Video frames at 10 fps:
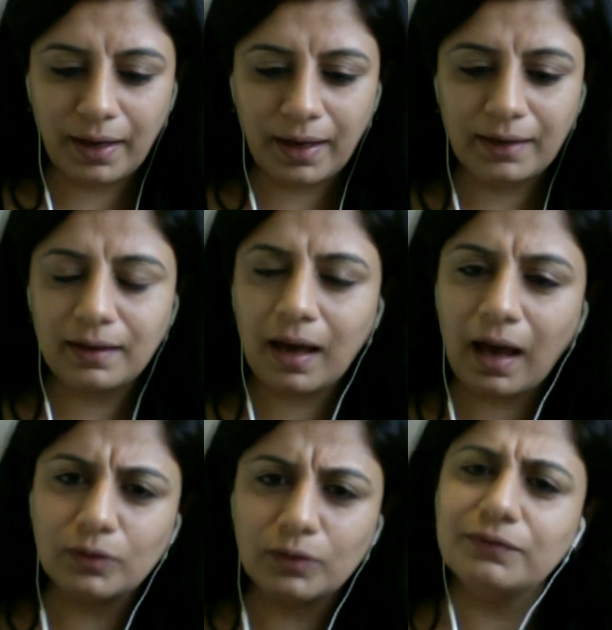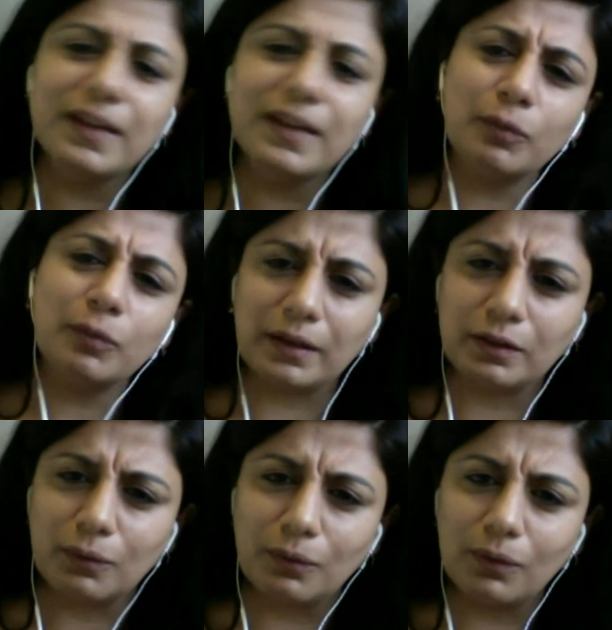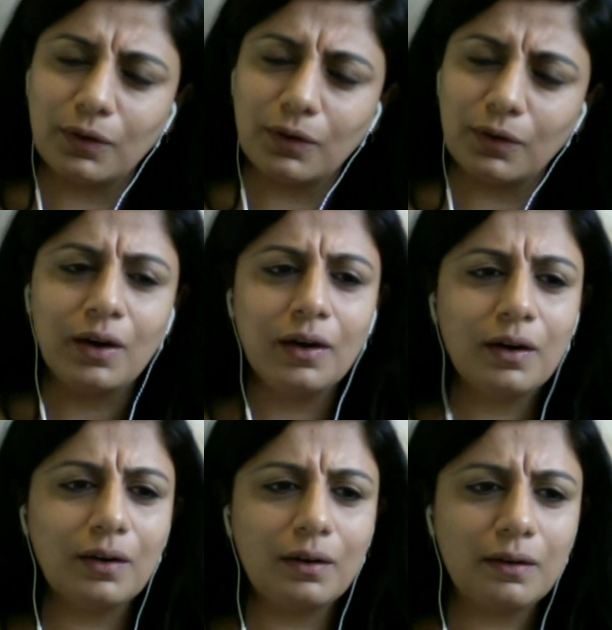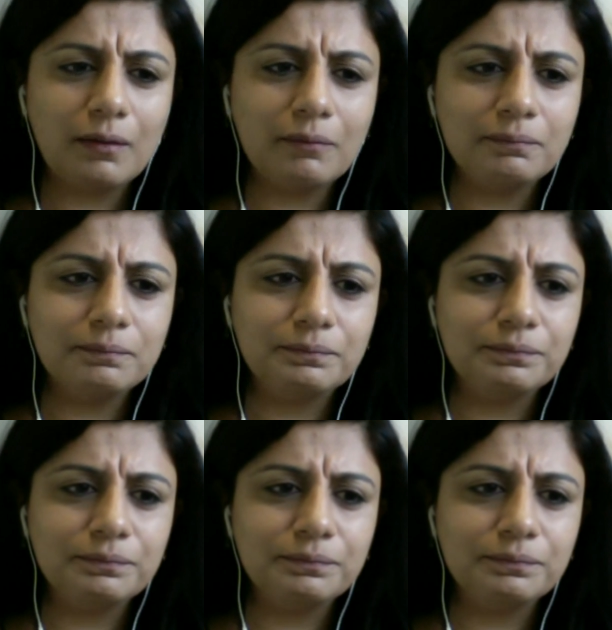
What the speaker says: and how they've never been told.